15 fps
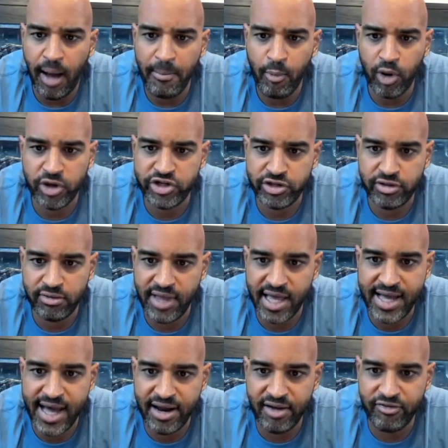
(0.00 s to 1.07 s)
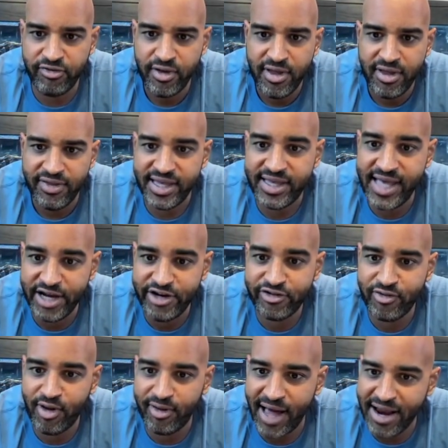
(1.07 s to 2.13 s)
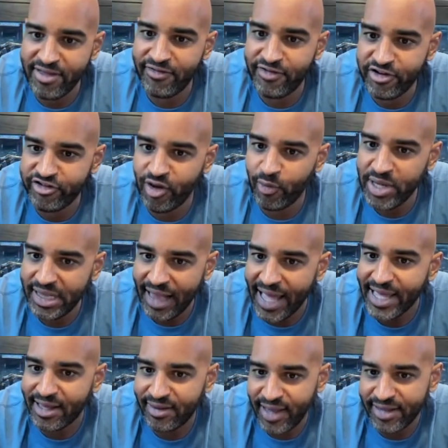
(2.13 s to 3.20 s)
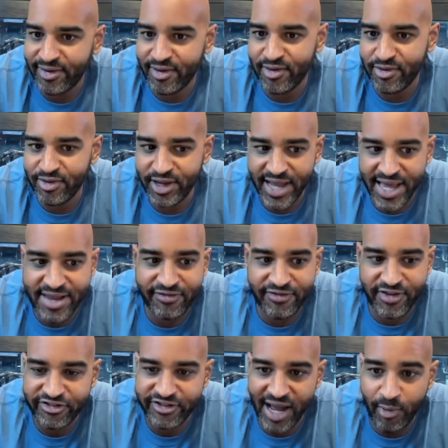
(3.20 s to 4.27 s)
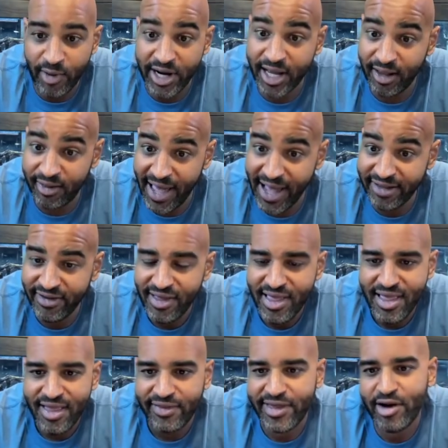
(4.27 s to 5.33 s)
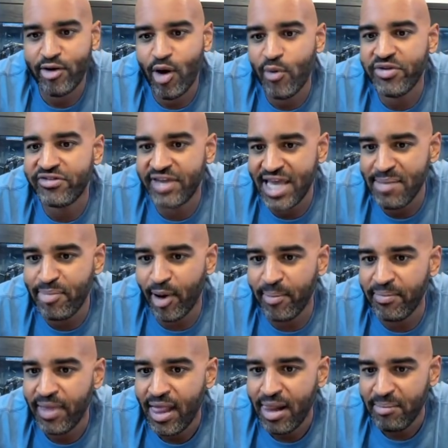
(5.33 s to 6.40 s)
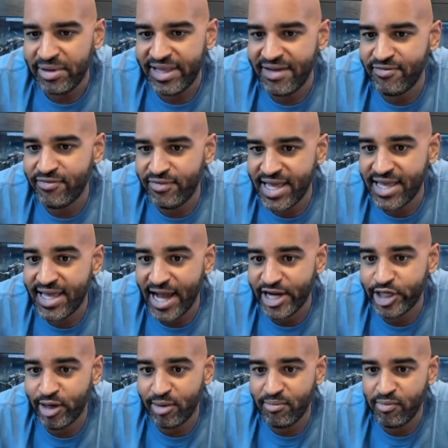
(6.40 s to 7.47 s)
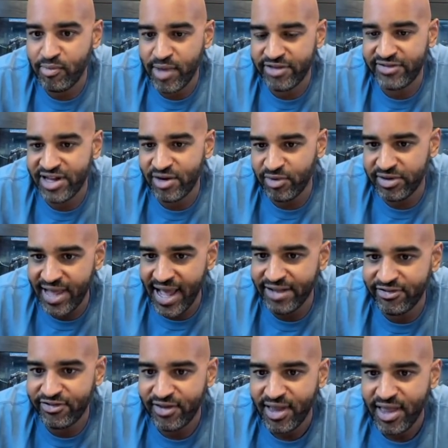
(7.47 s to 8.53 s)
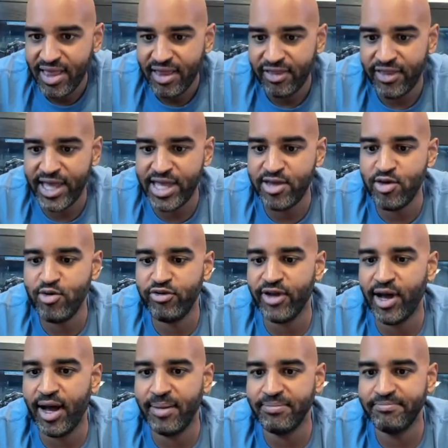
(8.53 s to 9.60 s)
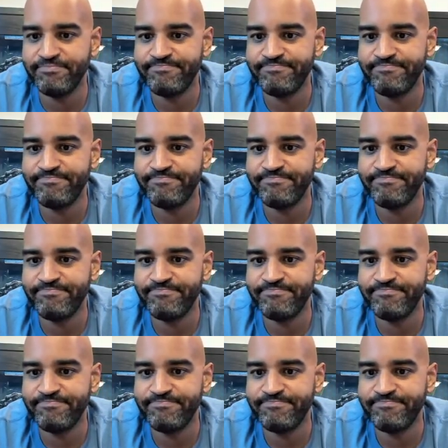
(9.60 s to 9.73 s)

which they catch a lot of the fish that we like the native fish that I want to collect. They don't always keep them, but they catch them instead of with nets. They use like